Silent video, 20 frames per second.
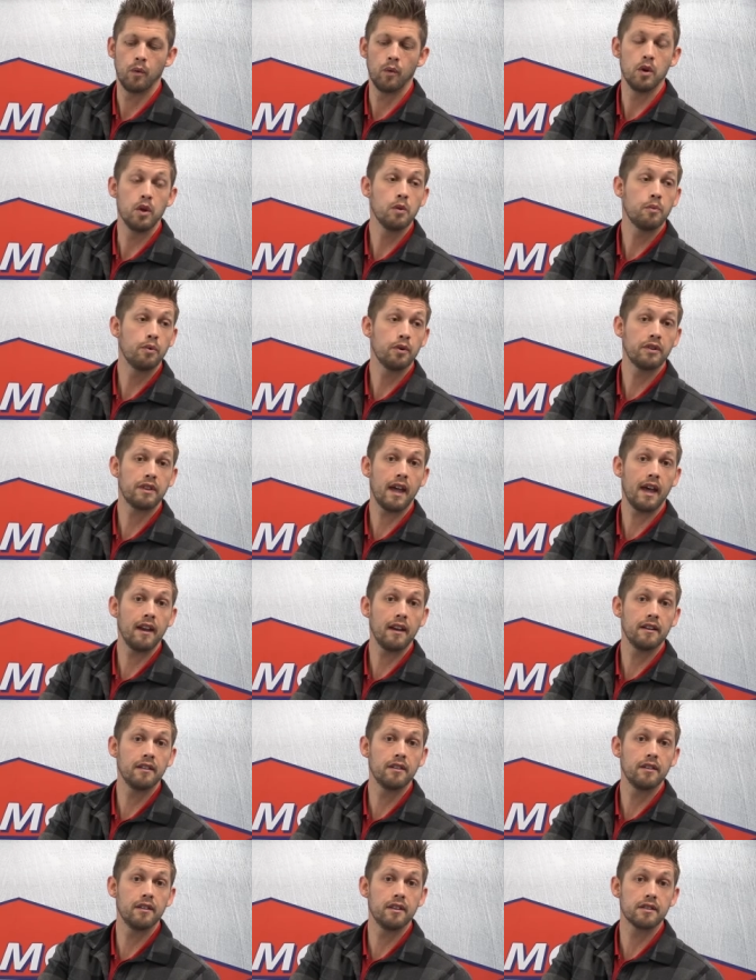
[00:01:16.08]
when you put that
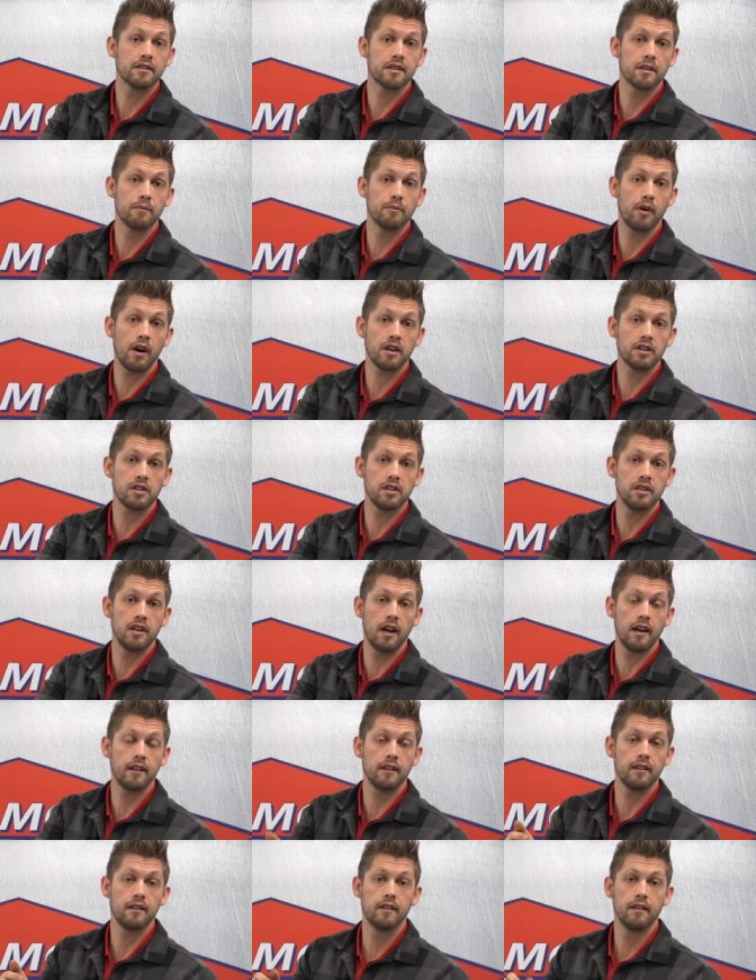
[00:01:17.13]
into this compression
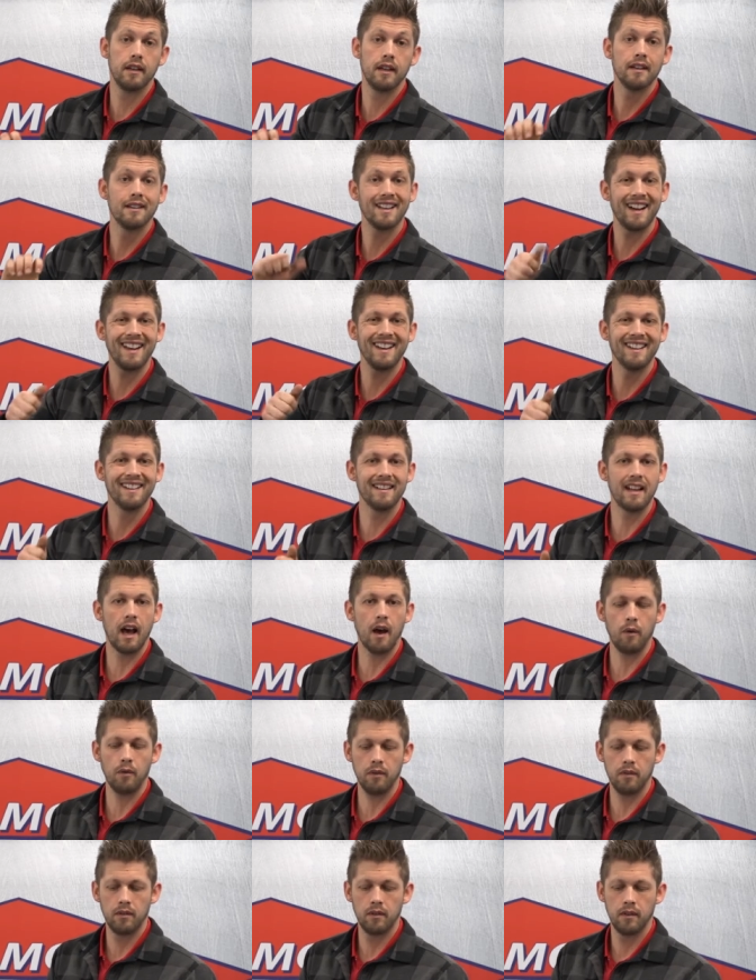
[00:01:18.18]
nut and tighten it
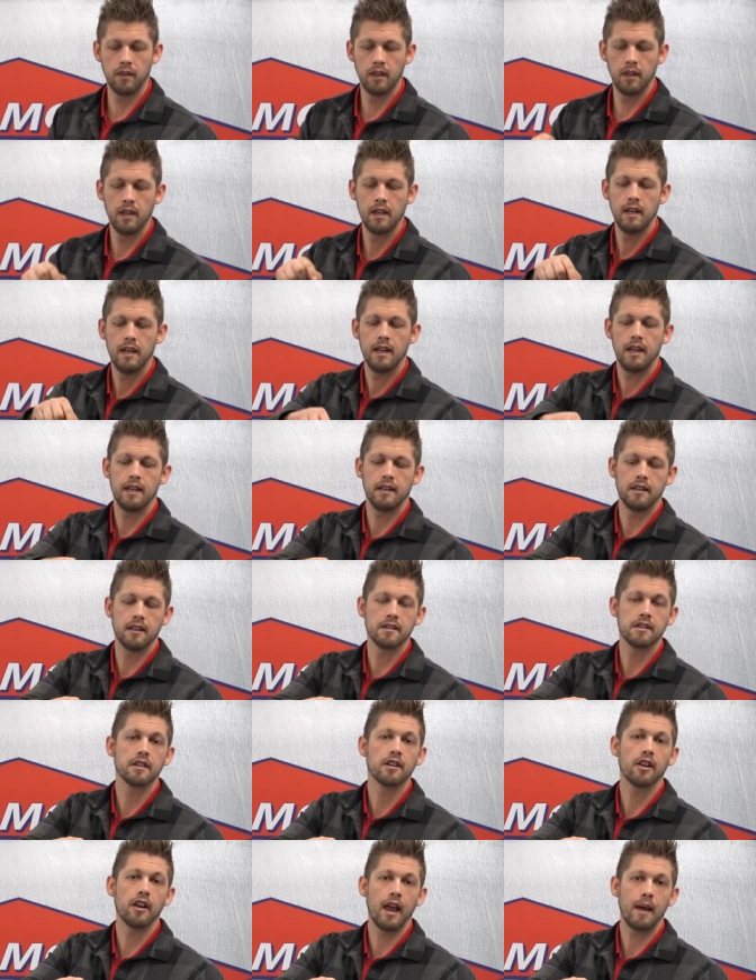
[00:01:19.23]
down, it
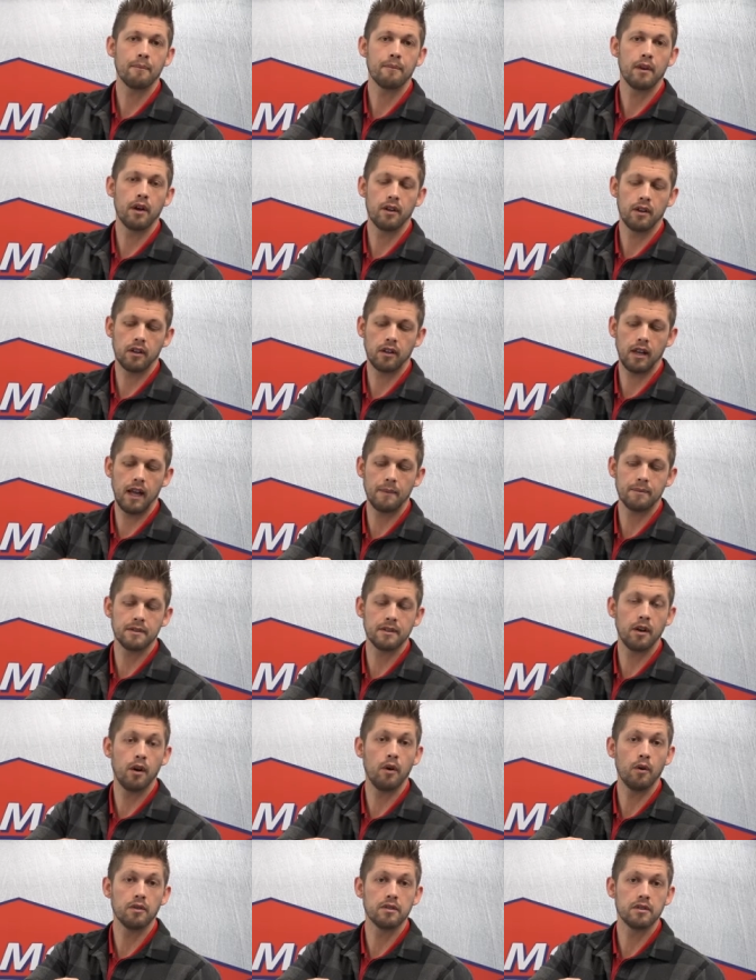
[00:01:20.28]
doesn't collapse the, collapse the
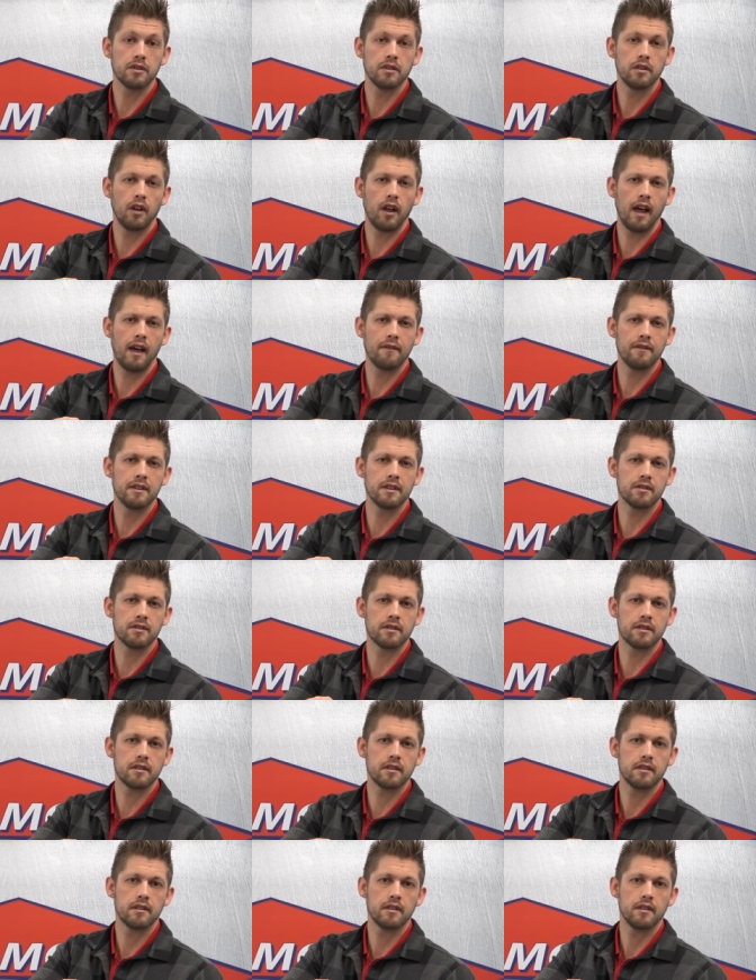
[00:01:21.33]
hose. You'll have
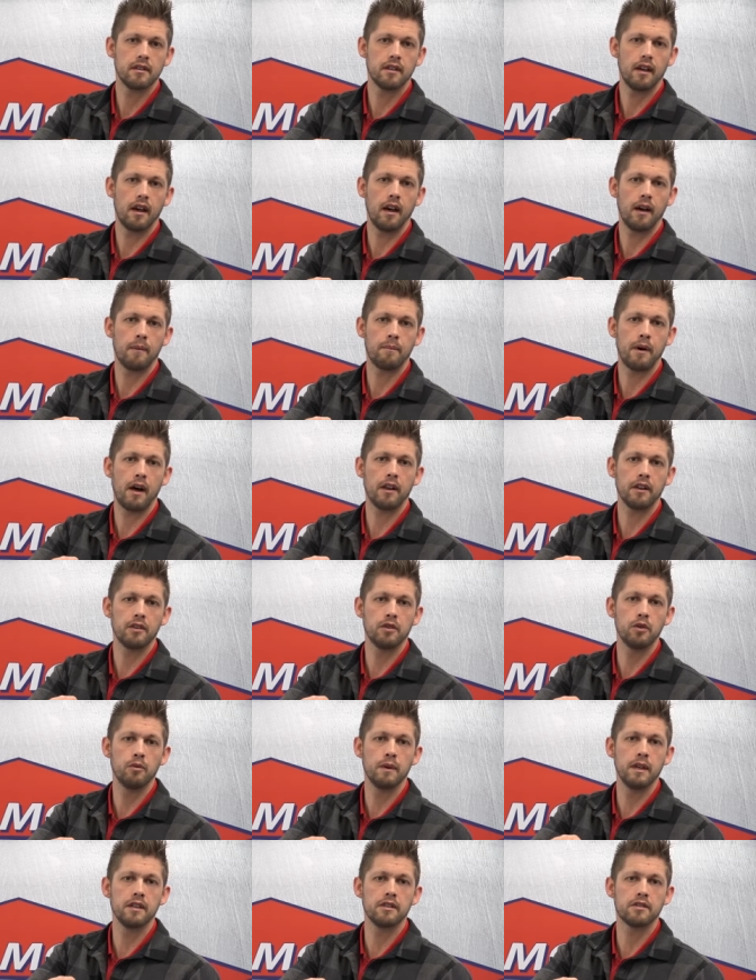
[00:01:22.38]
this uh,
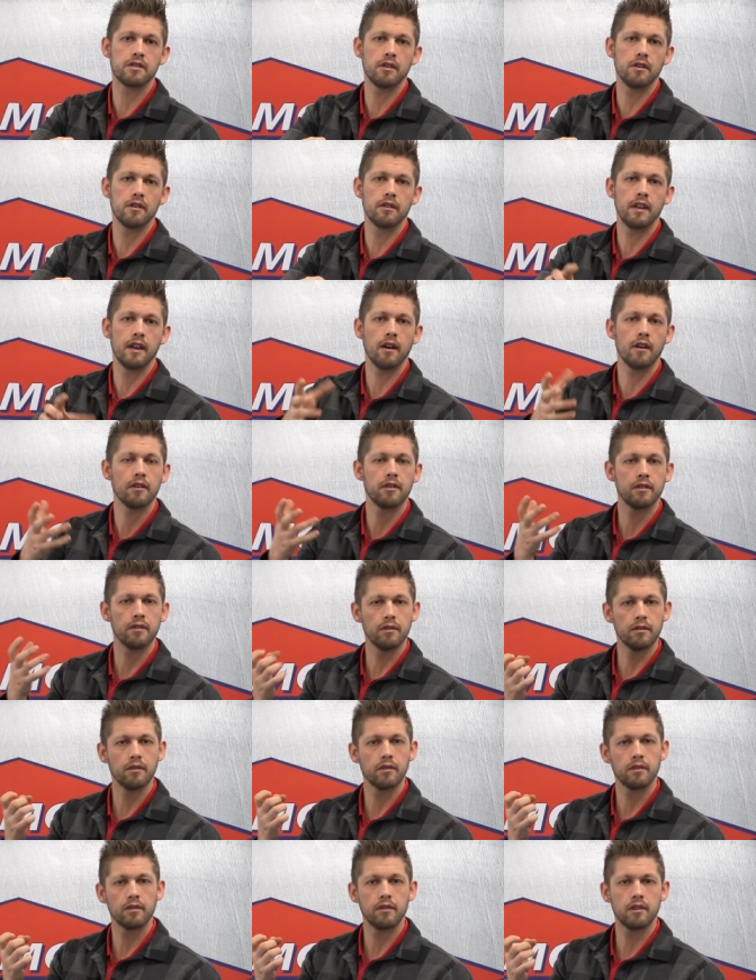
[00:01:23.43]
polytube insert there
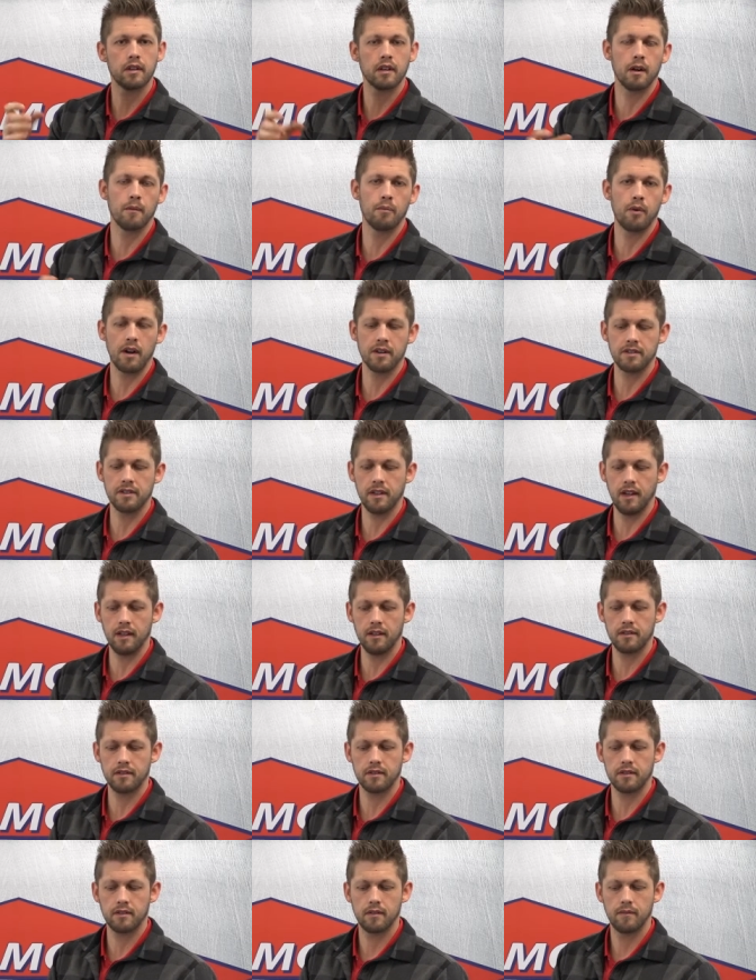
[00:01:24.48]
to, to compress
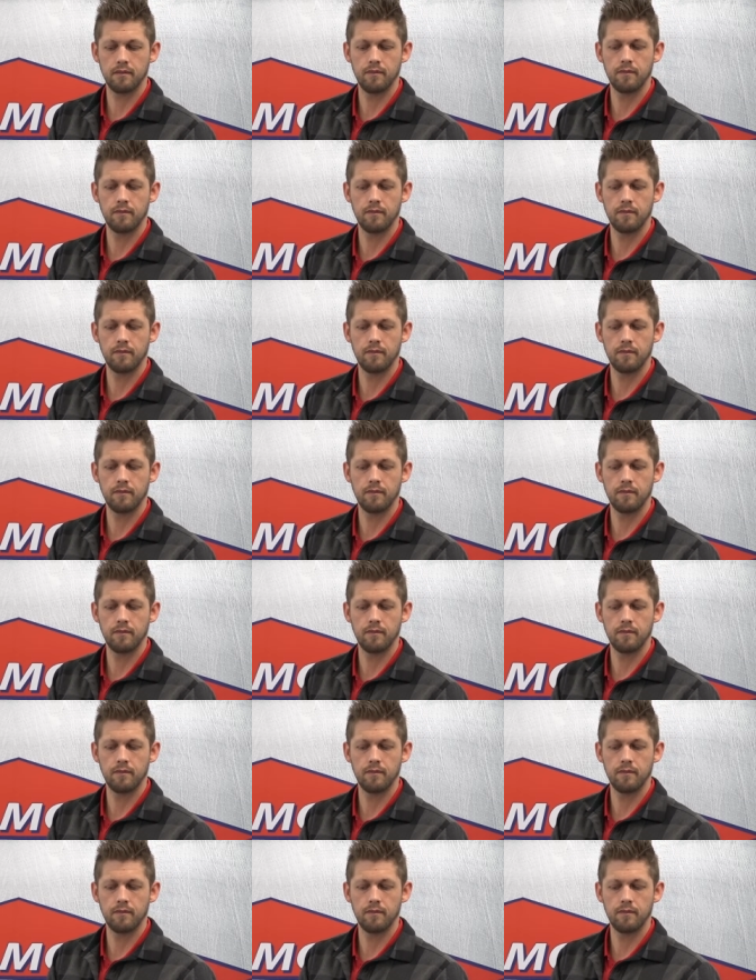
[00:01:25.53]
against.